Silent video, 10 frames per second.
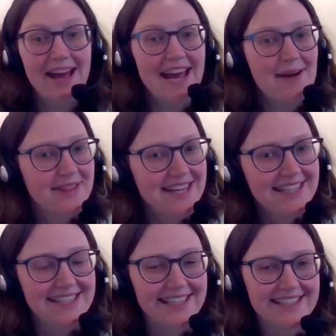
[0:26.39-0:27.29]
I am the
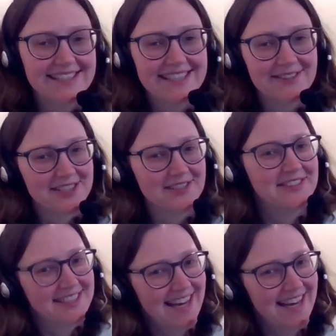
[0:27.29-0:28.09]
senior skills officer